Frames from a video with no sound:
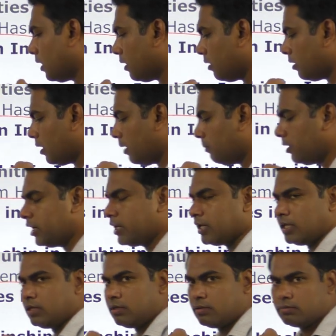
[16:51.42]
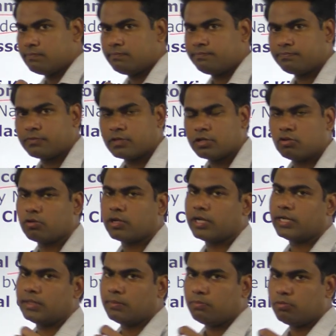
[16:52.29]
ability to
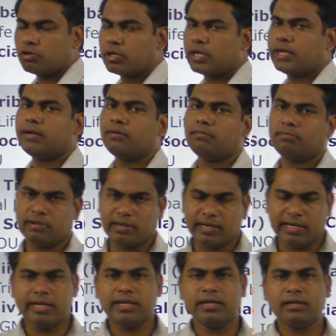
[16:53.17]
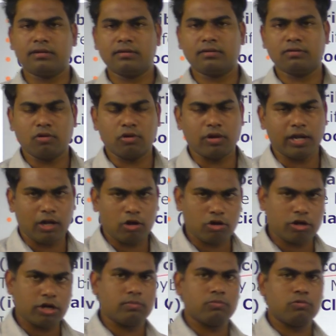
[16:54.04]
get the book and read it or
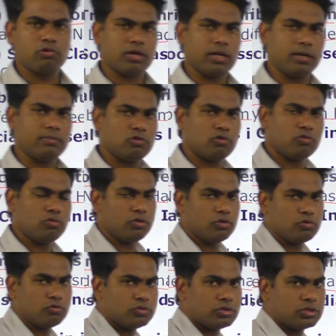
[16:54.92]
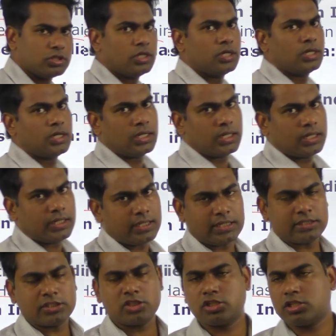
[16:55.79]
allocate more time, you could use the
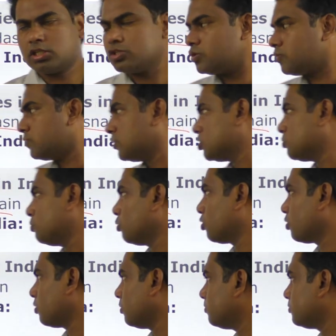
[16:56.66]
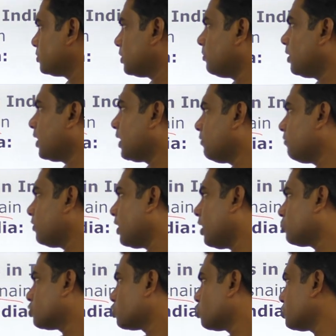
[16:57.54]
assistance of this book. Similarly, we
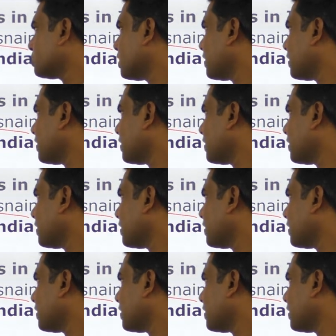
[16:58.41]
have social